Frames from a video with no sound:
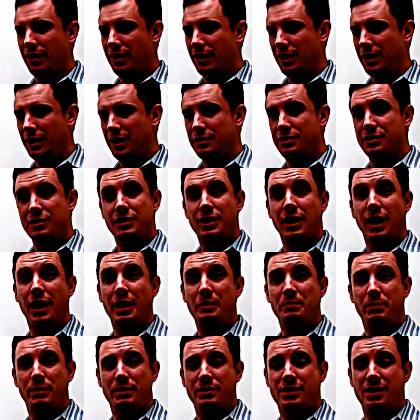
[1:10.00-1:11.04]

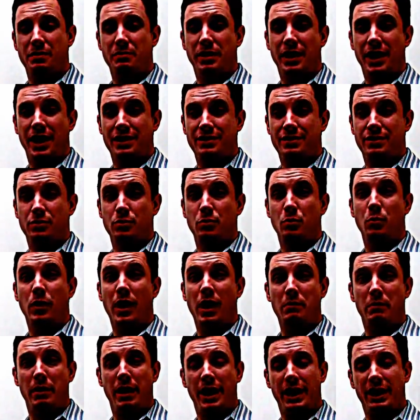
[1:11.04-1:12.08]
Skype in some cases,
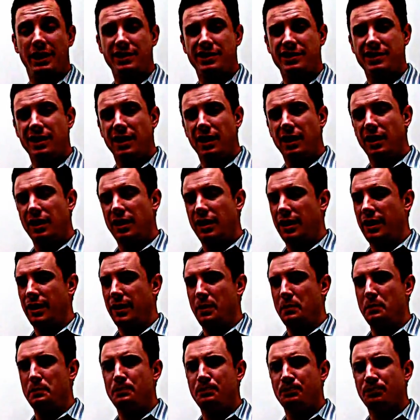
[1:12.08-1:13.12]
WebEx.
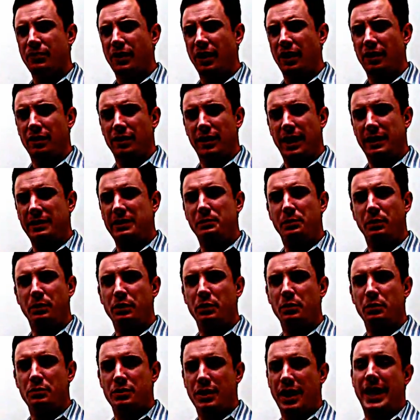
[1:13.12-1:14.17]
A lot of people
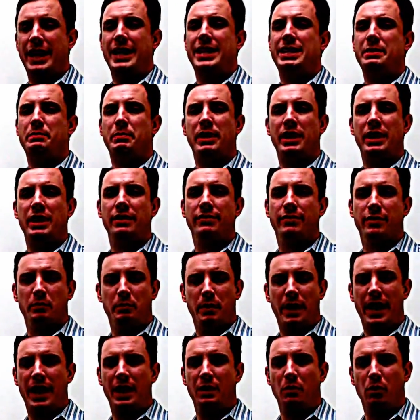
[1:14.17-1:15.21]
use ADP for
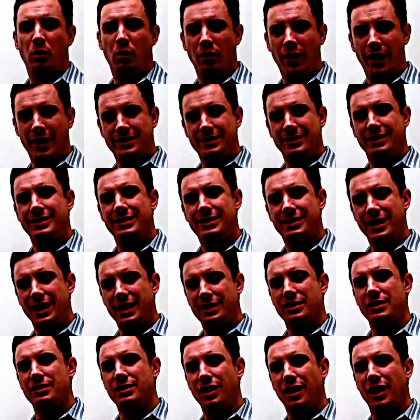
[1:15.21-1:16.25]
payroll. That's
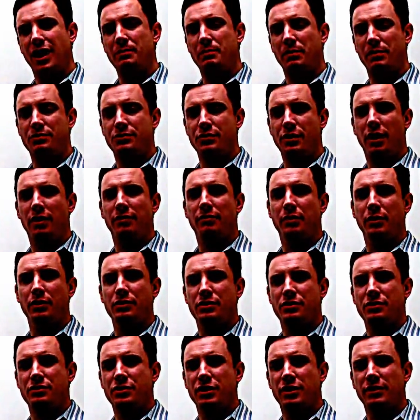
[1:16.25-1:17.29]
a type of software as
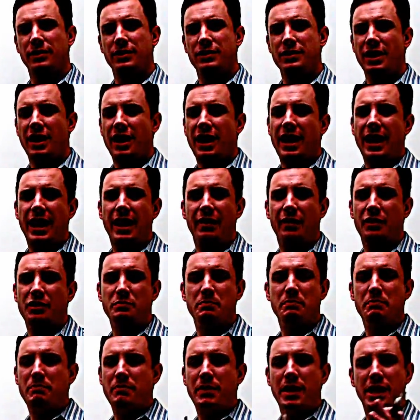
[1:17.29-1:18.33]
a service. And there's
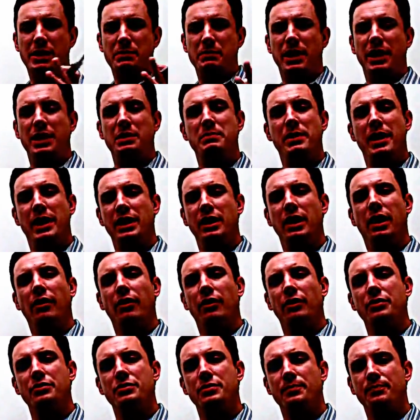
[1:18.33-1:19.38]
many, many, many
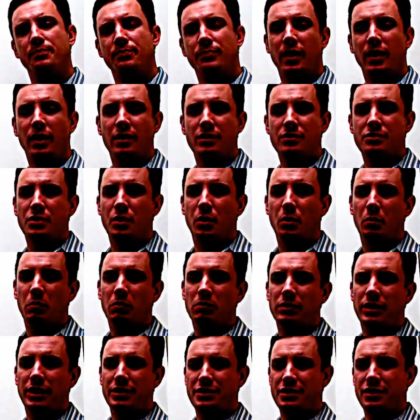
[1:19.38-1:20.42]
others. So
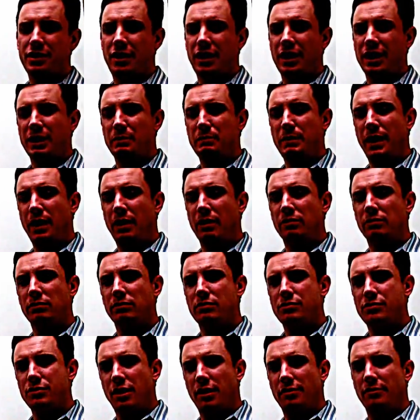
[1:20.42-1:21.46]
let's talk about
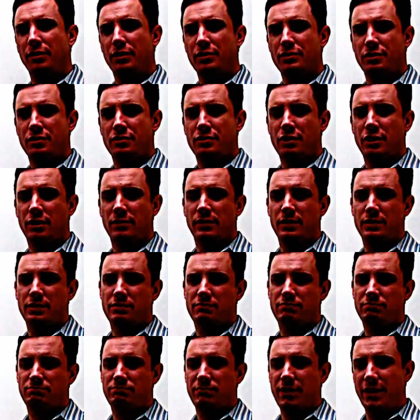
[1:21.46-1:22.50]
software as a service
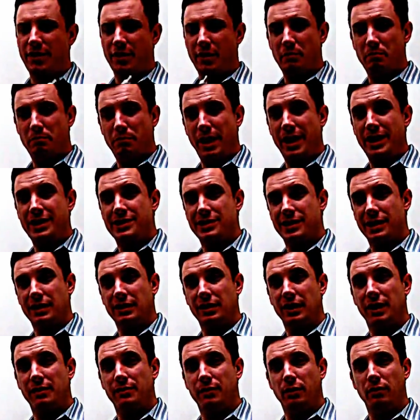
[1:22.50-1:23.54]
at the basic
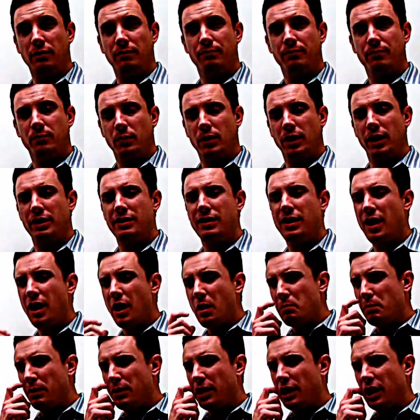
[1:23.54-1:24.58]
level, right?
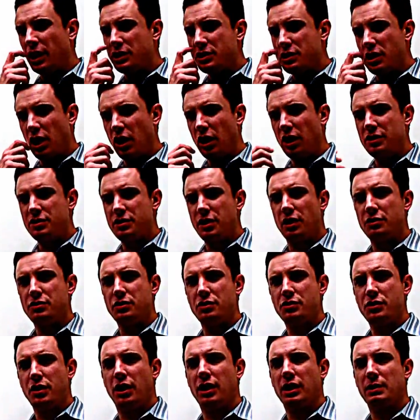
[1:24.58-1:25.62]
But let's also
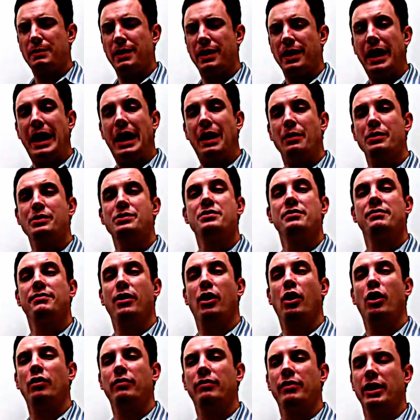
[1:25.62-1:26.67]
talk about how it's
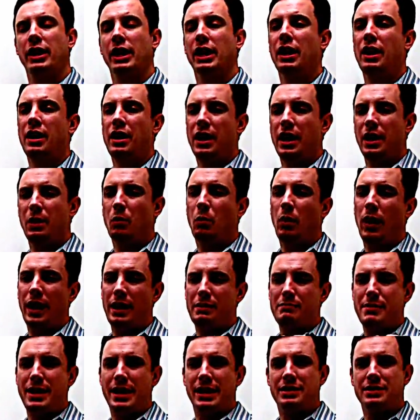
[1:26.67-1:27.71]
evolving and why it
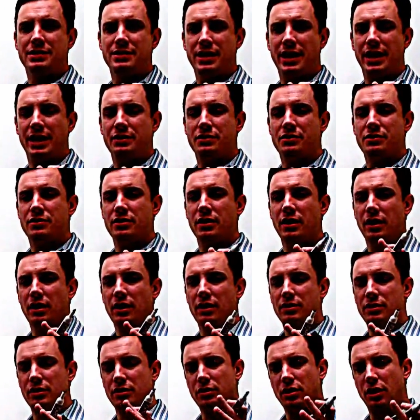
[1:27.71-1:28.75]
makes sense
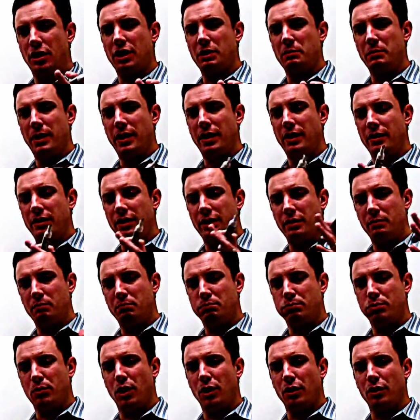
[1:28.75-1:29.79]
to talk about it in a
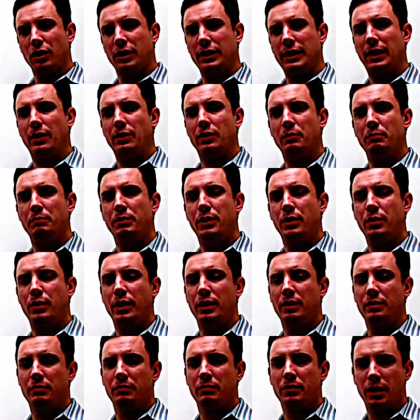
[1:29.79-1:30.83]
broader cloud
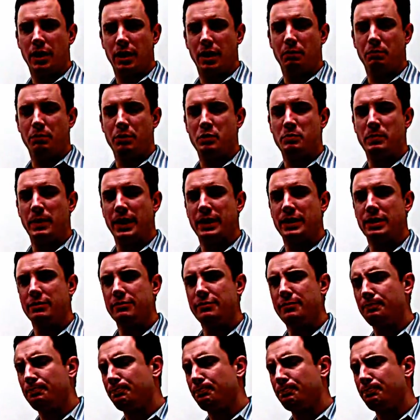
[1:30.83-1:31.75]
computing perspective.